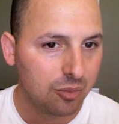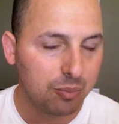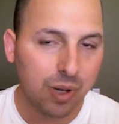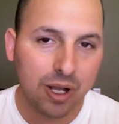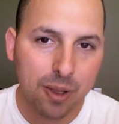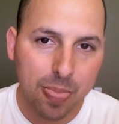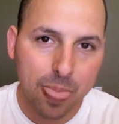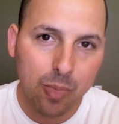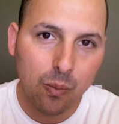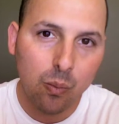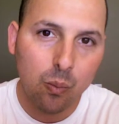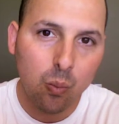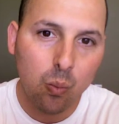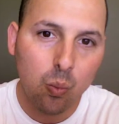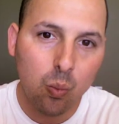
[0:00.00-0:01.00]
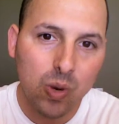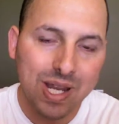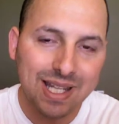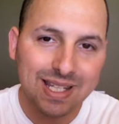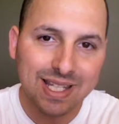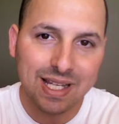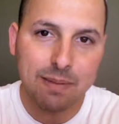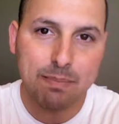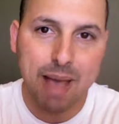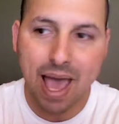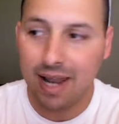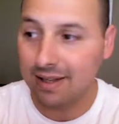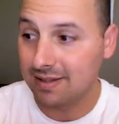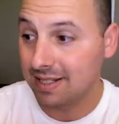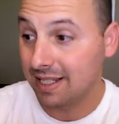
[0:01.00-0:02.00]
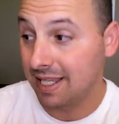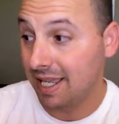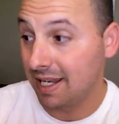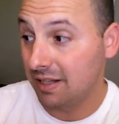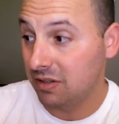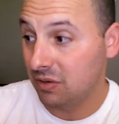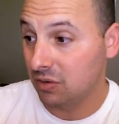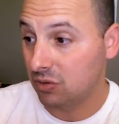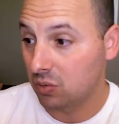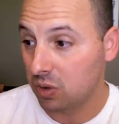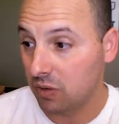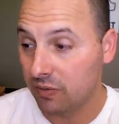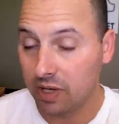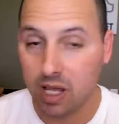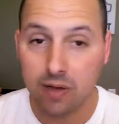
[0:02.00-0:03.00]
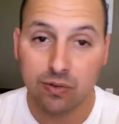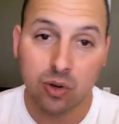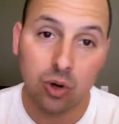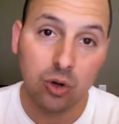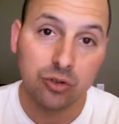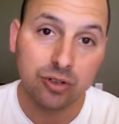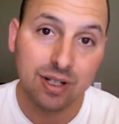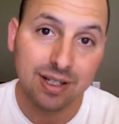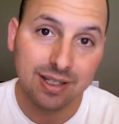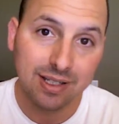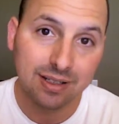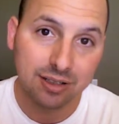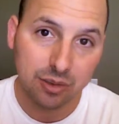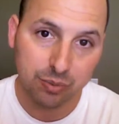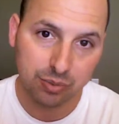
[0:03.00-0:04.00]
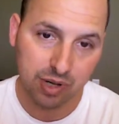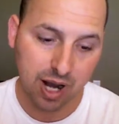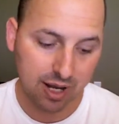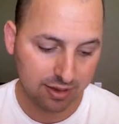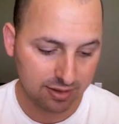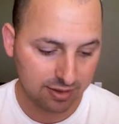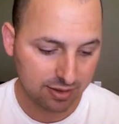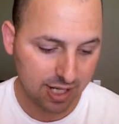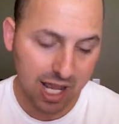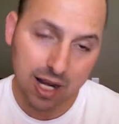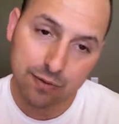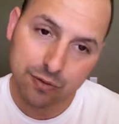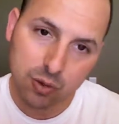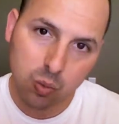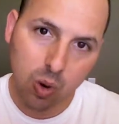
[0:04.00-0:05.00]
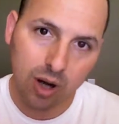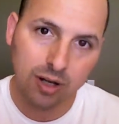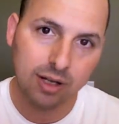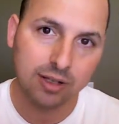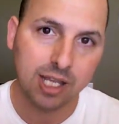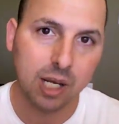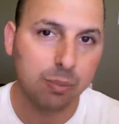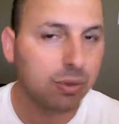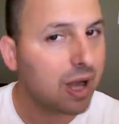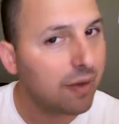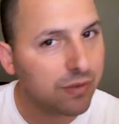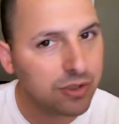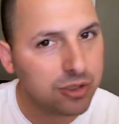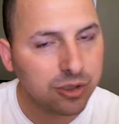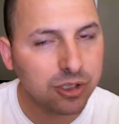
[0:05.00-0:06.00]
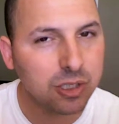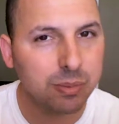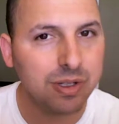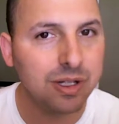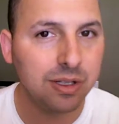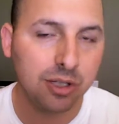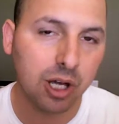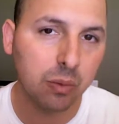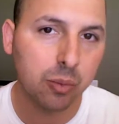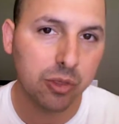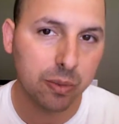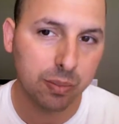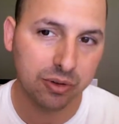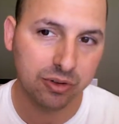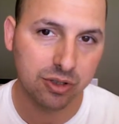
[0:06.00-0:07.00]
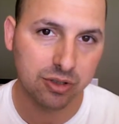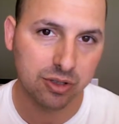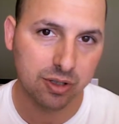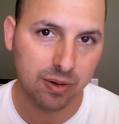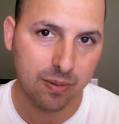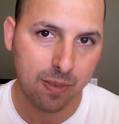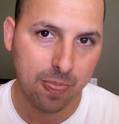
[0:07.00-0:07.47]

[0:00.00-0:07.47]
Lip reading: But we did manage to get into those 12 and a half calls at a decent price. And if you wanted to take profits, you could have been done with the position.